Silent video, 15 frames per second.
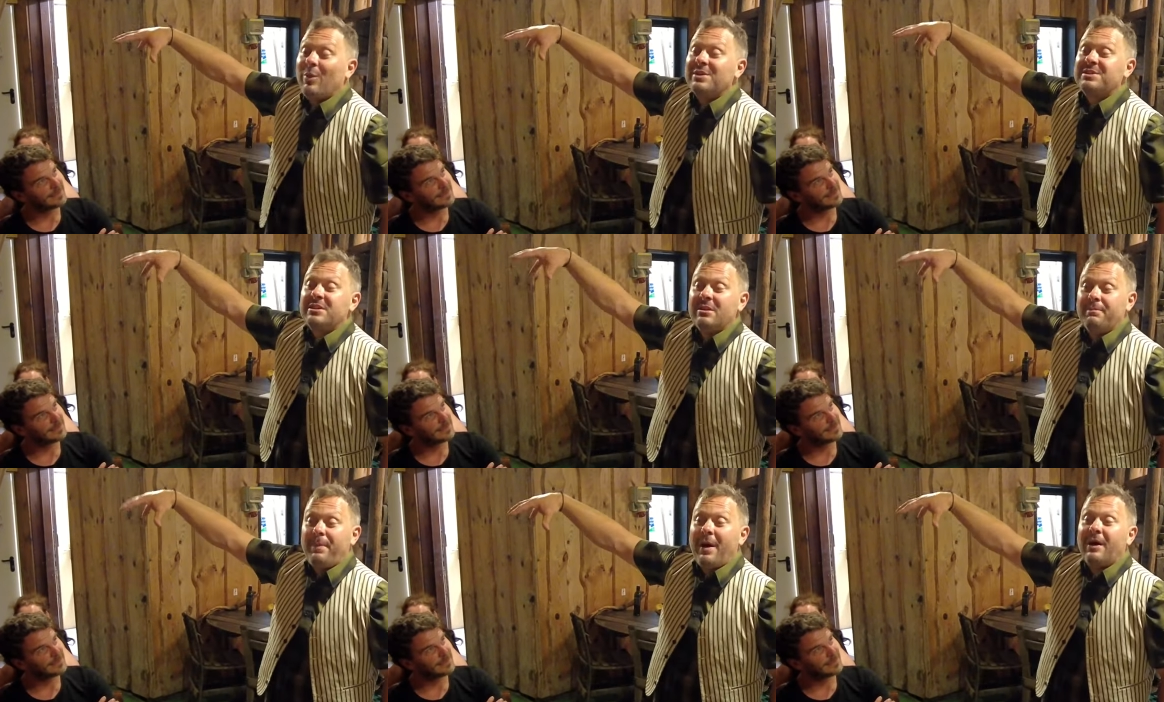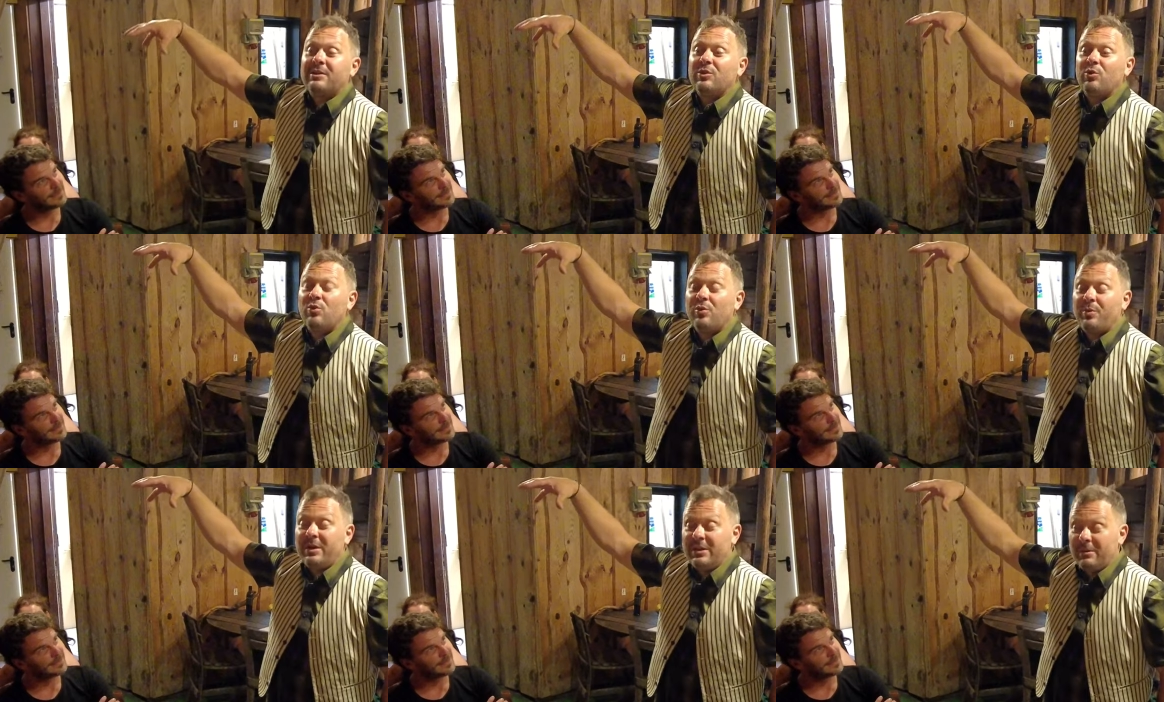Speaker 1: was in the past,
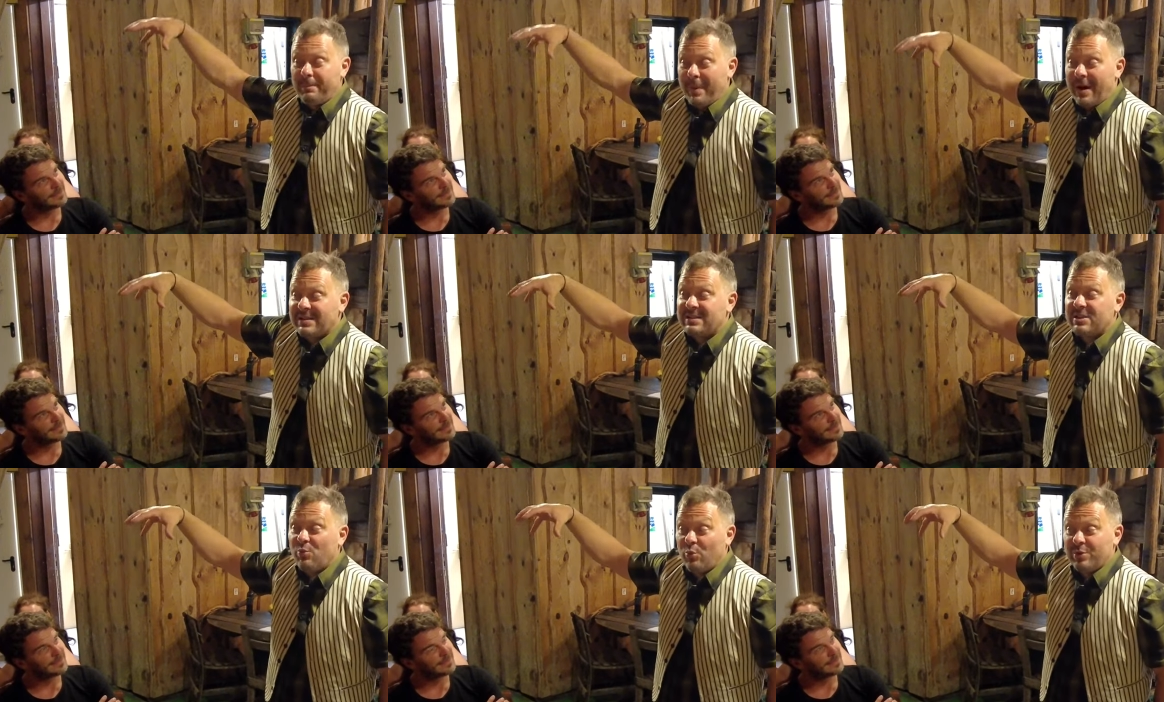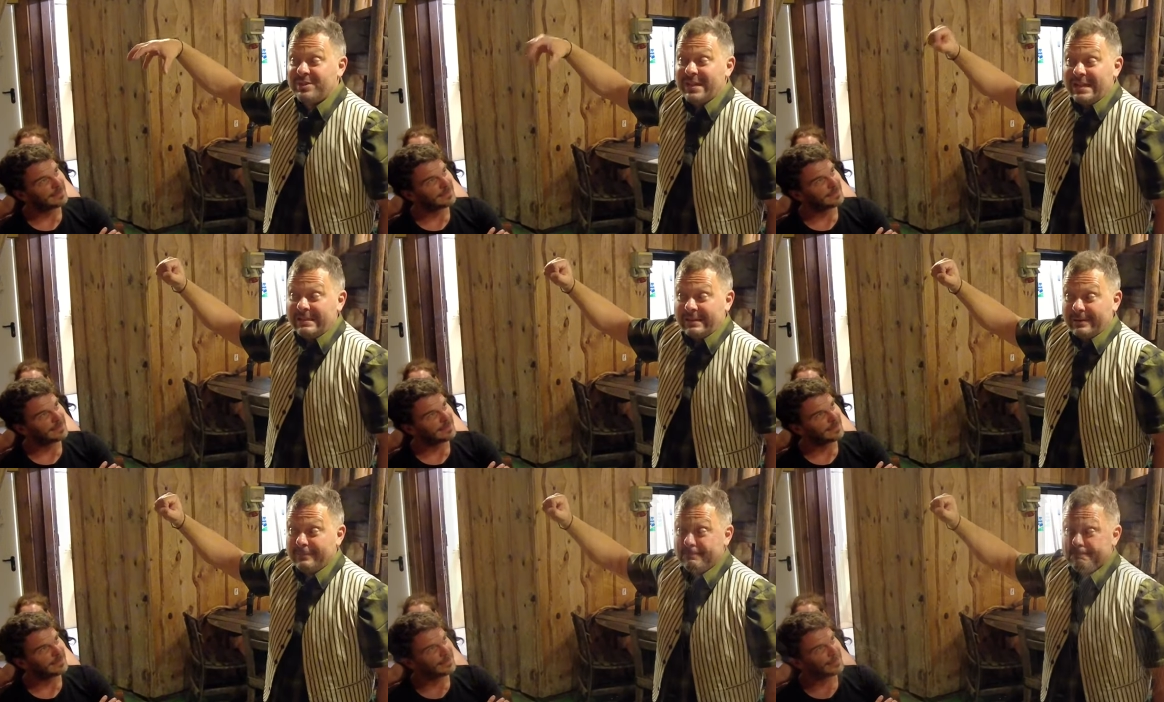in the past wood
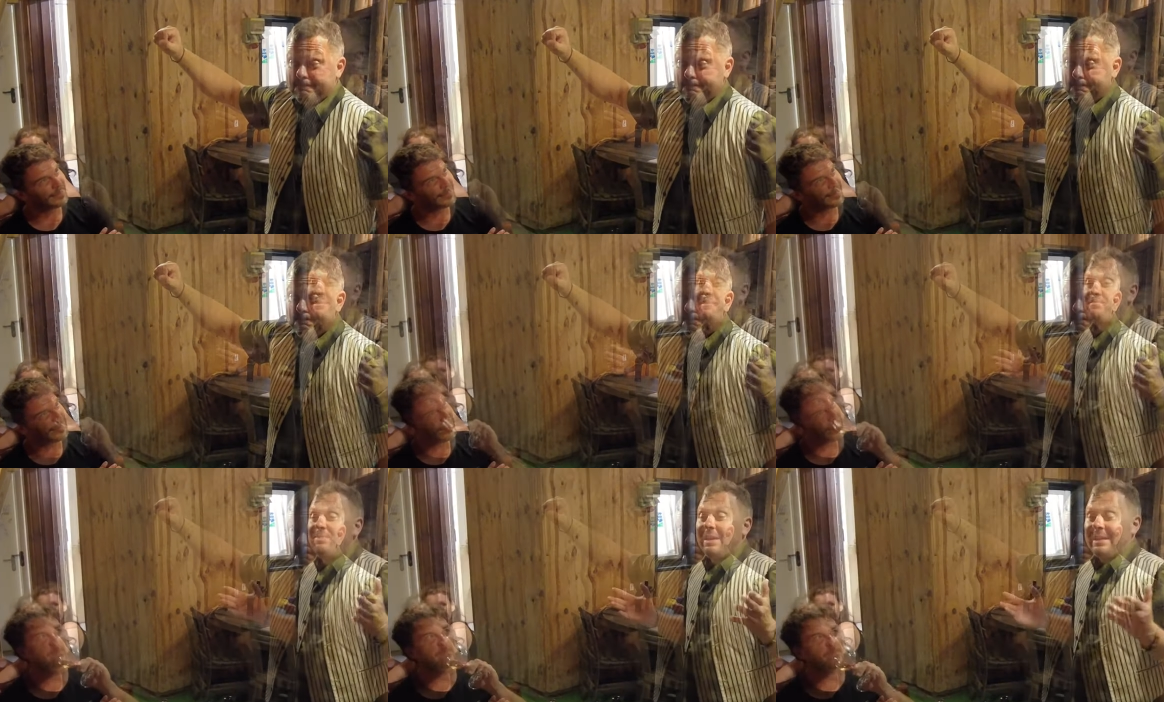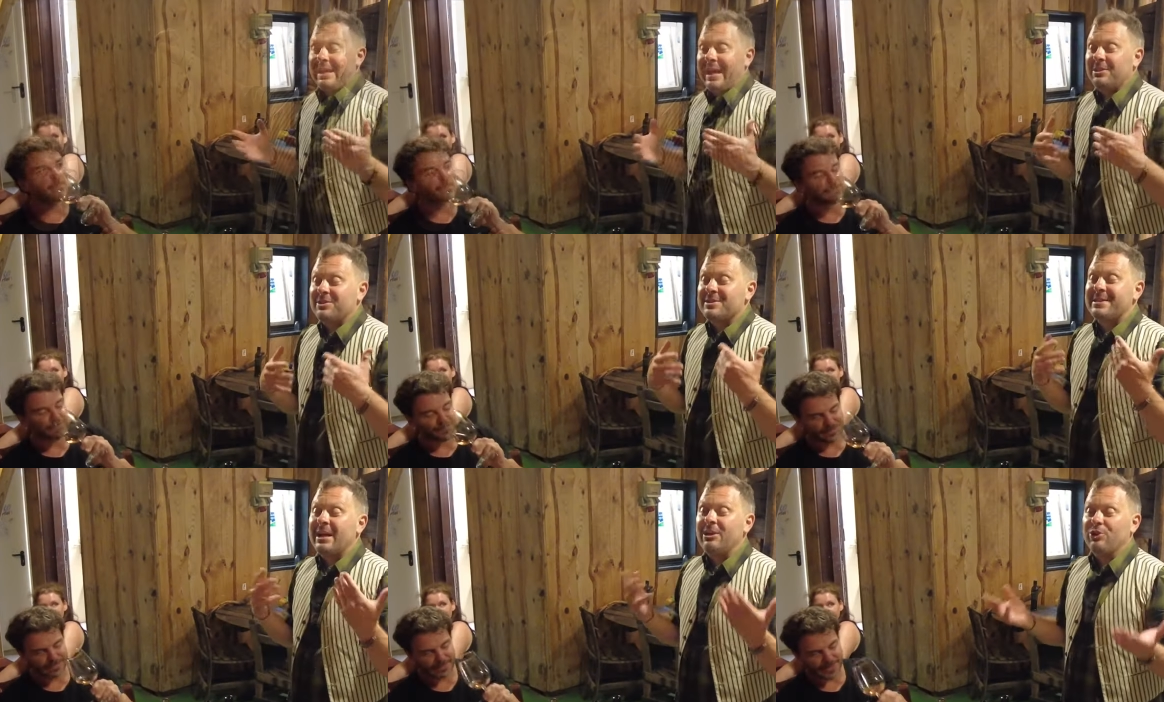center. They had
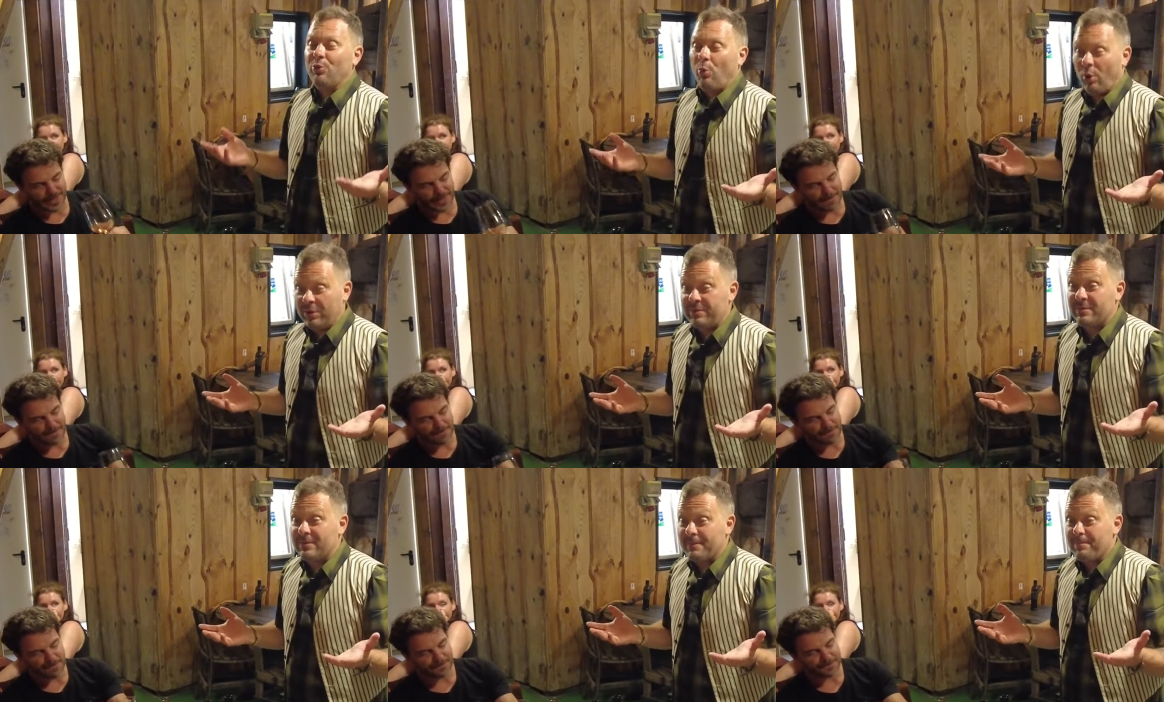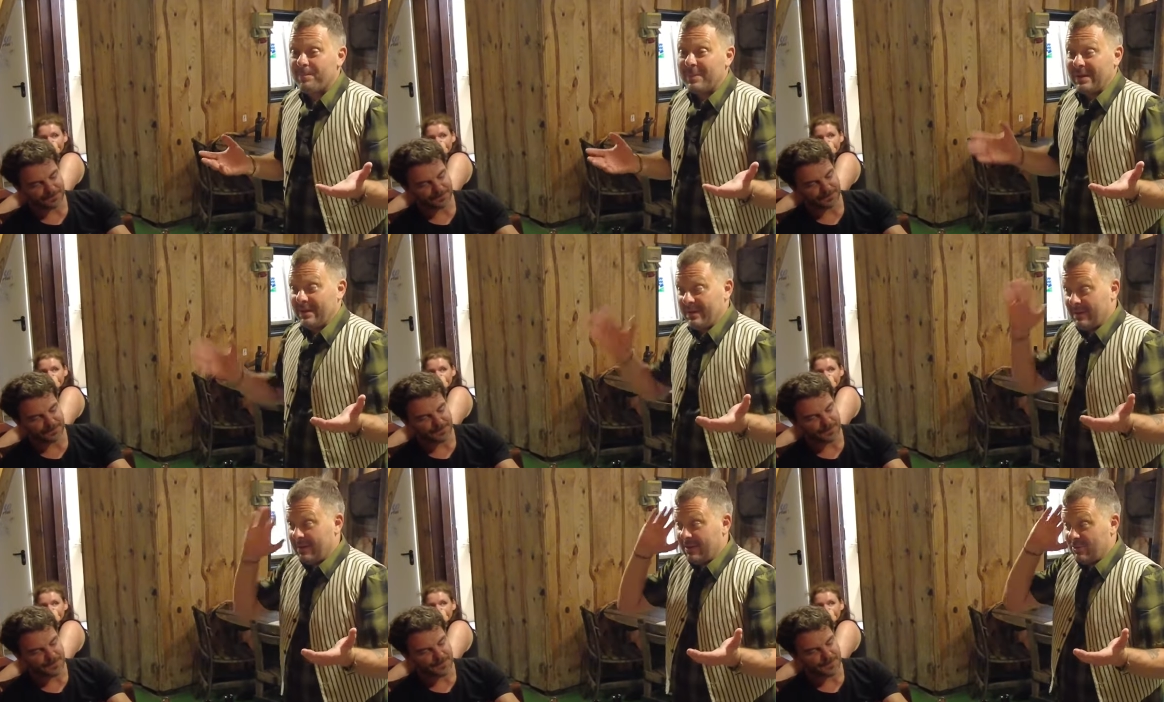to sell the wood
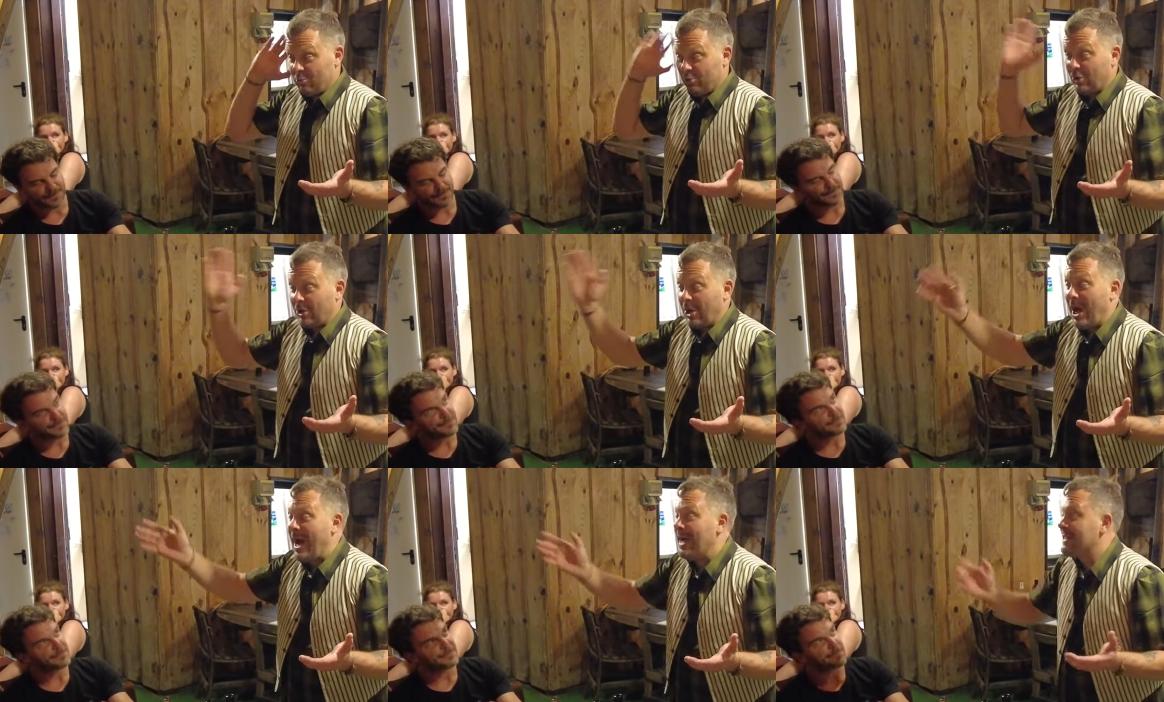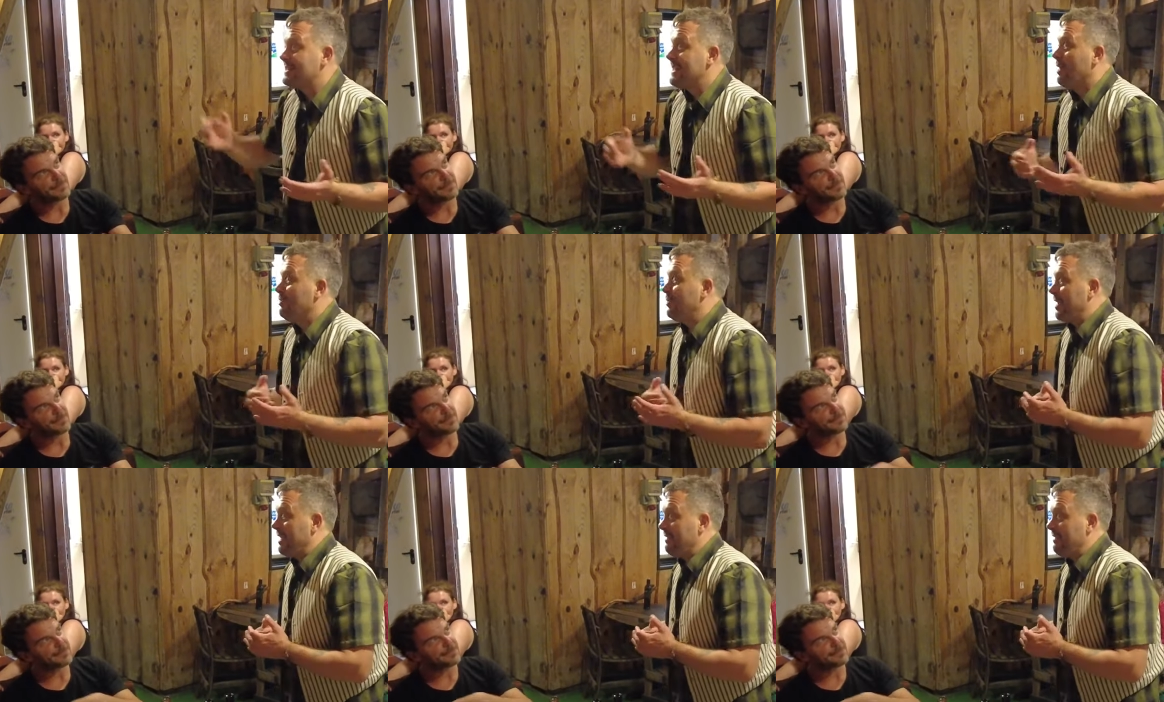to the clients down the